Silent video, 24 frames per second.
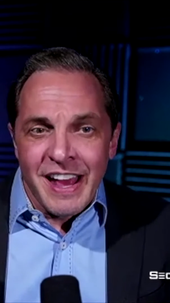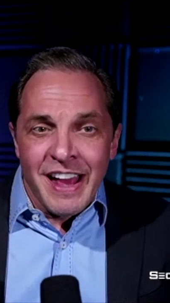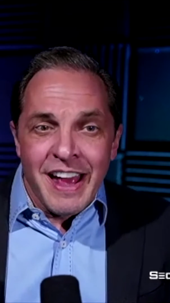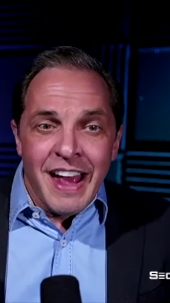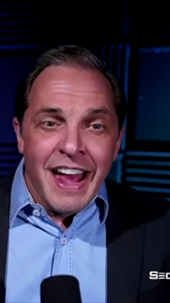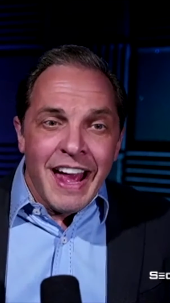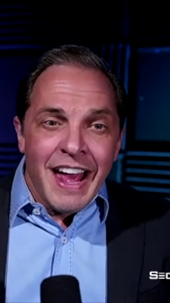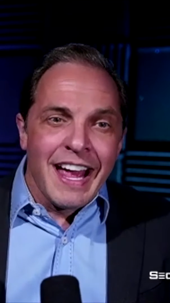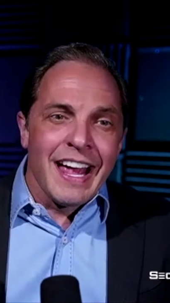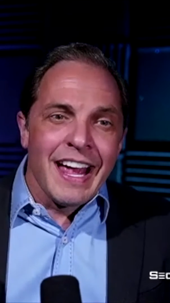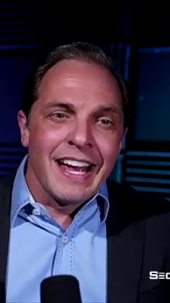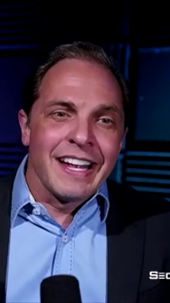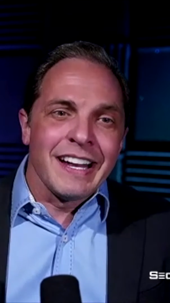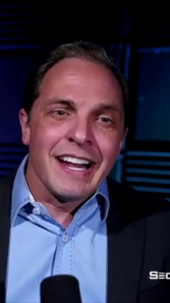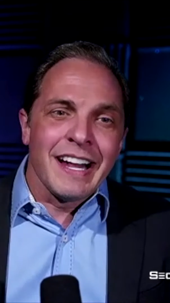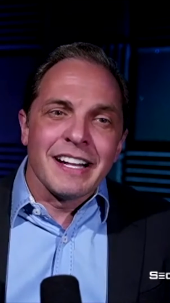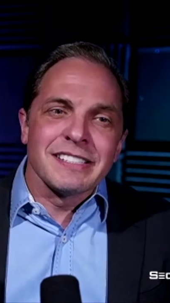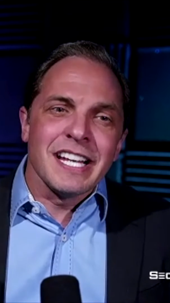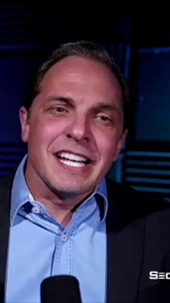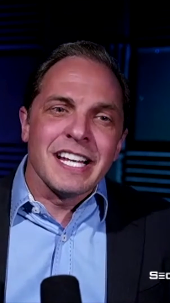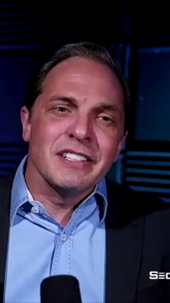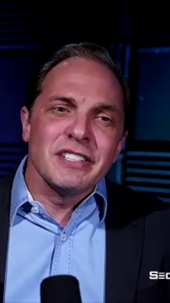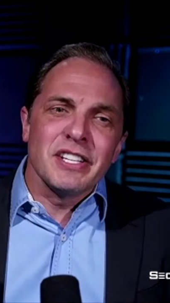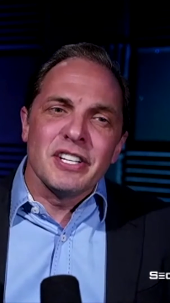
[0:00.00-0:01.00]
And I'll tell
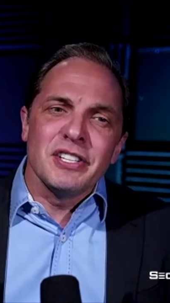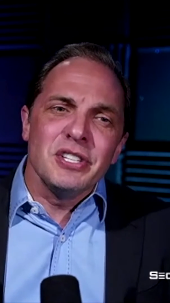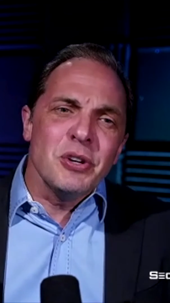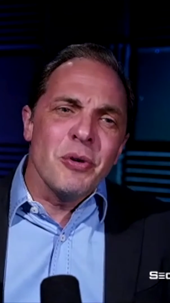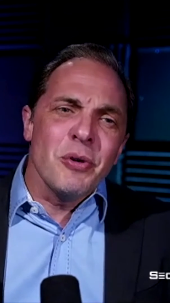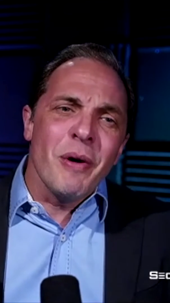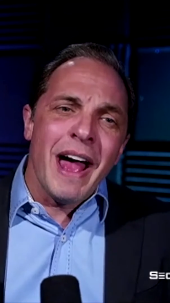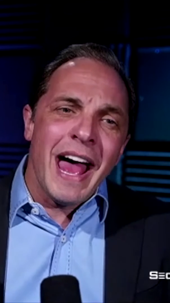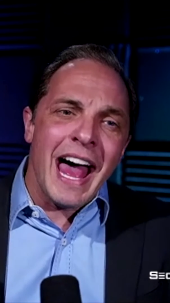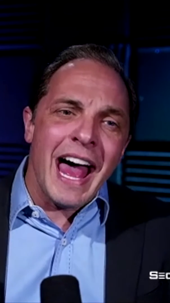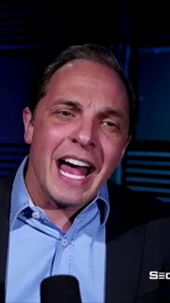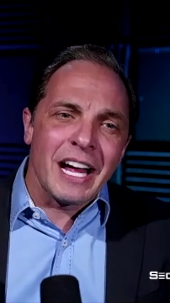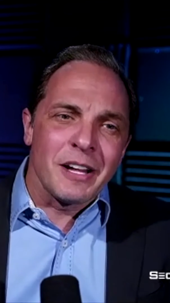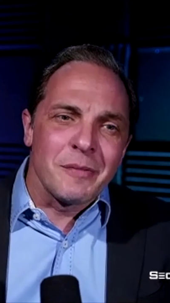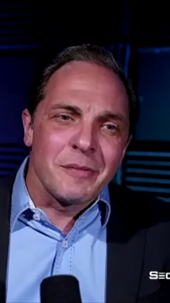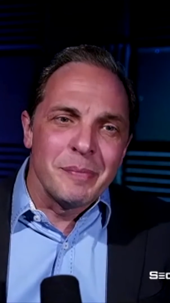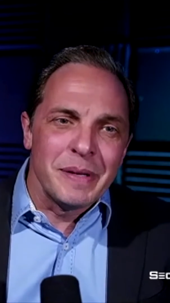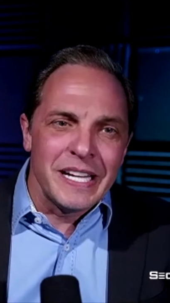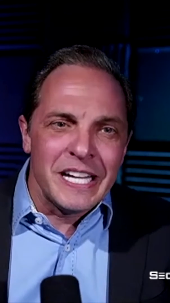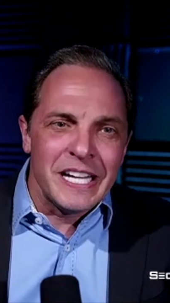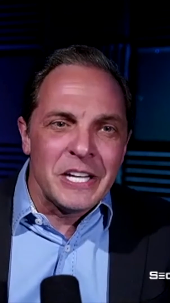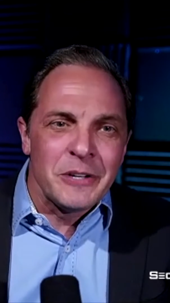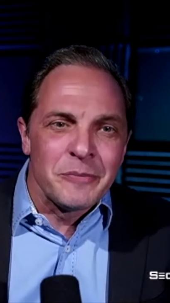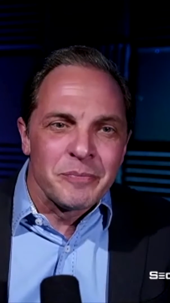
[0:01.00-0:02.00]
you, you hack
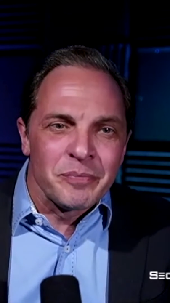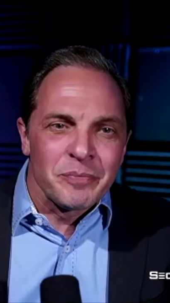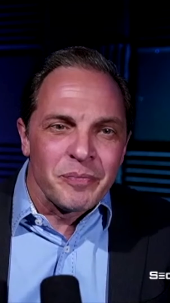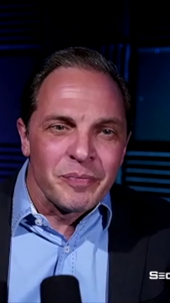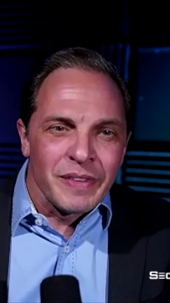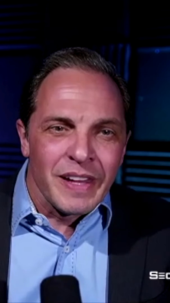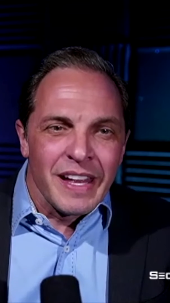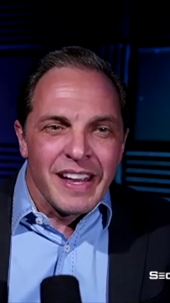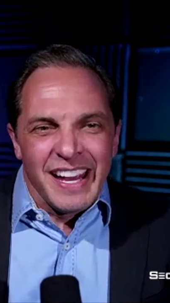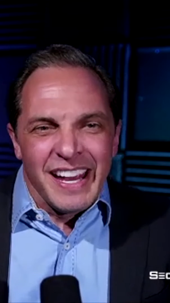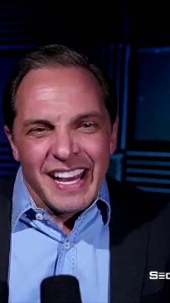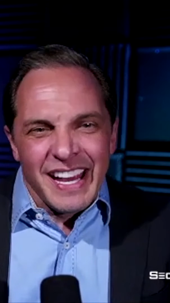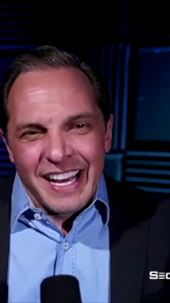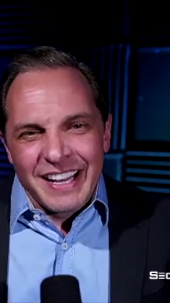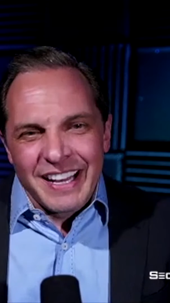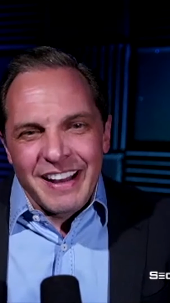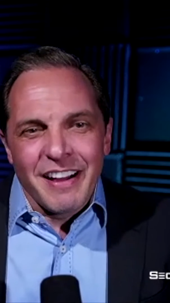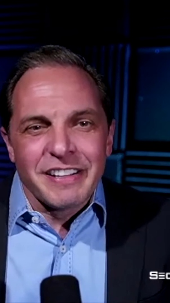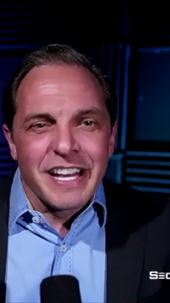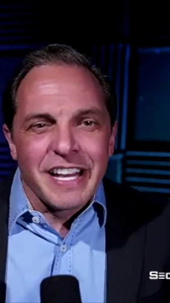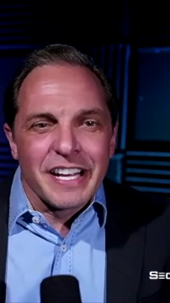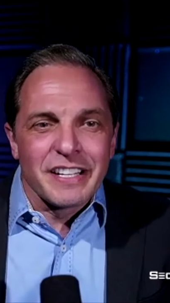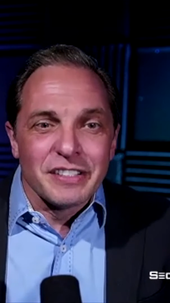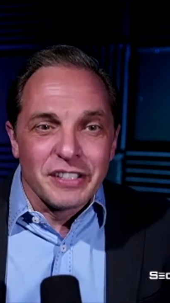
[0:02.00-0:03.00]
me and I'll get
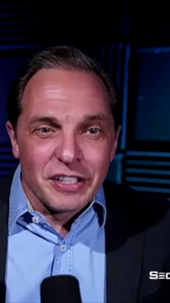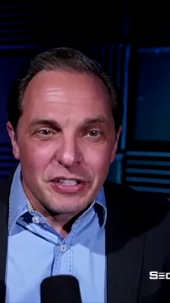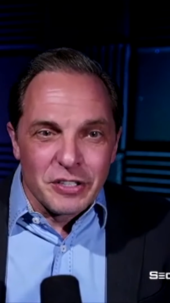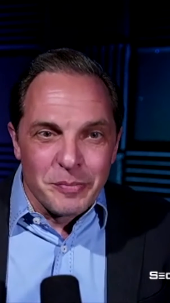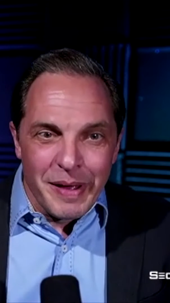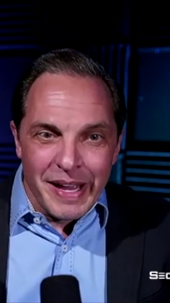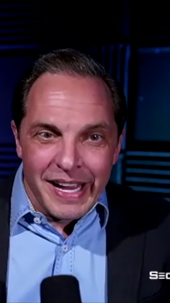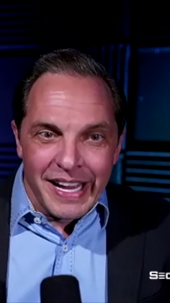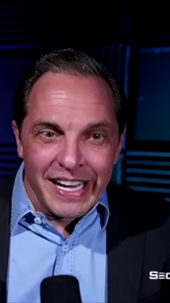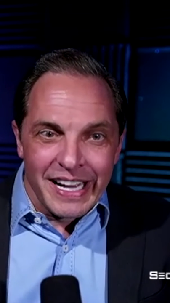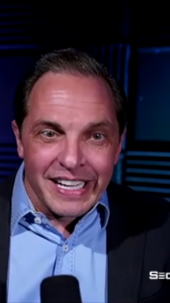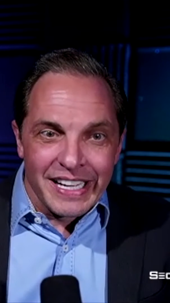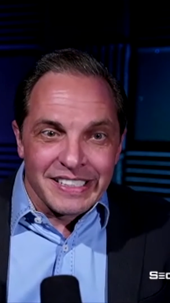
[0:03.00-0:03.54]
a little mad,